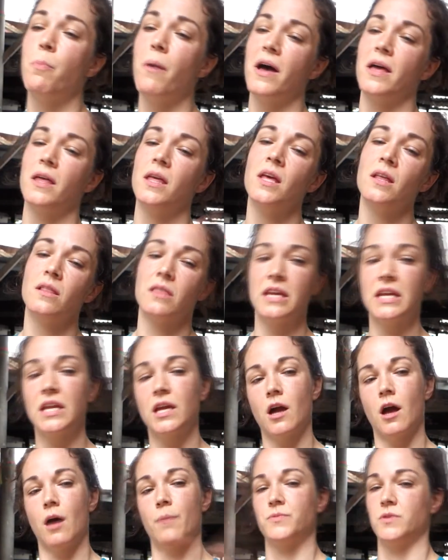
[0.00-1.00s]
but
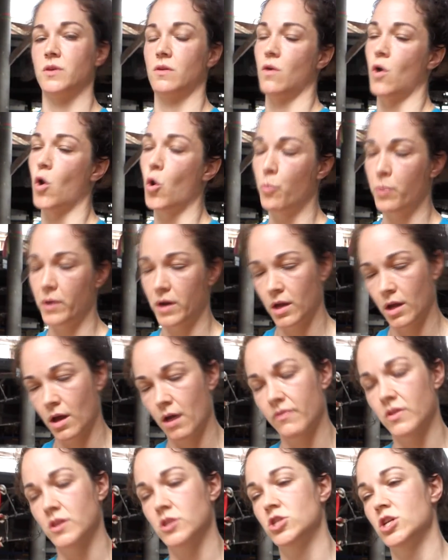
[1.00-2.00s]
leading up to the opening
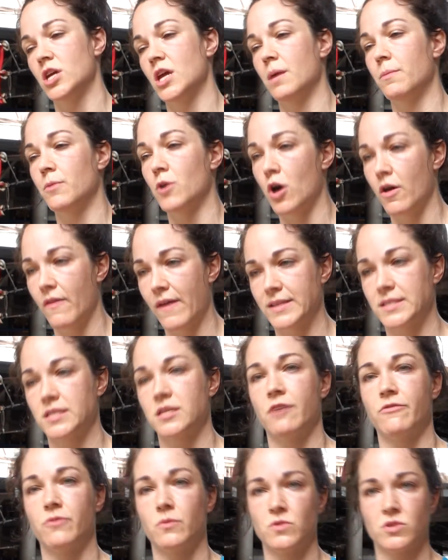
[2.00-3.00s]
of the gym and all that
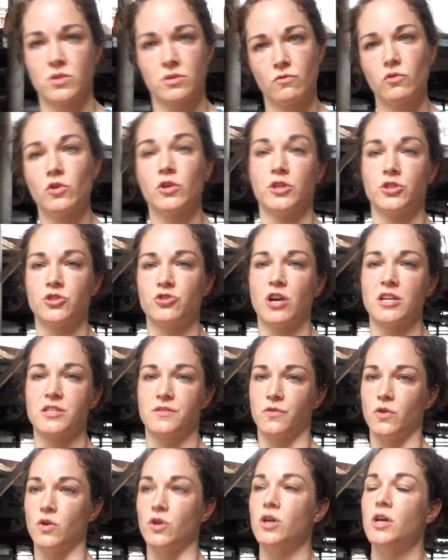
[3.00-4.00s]
stuff, it was really
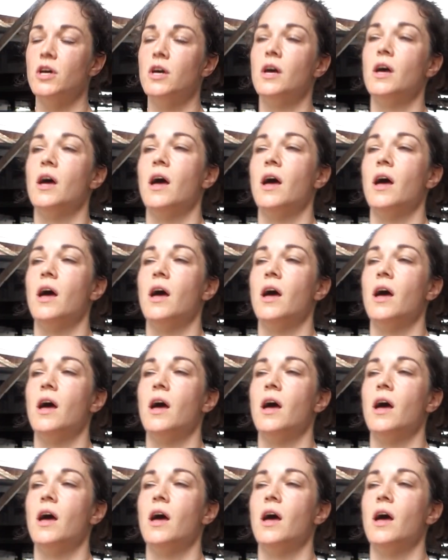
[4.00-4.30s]
stressful.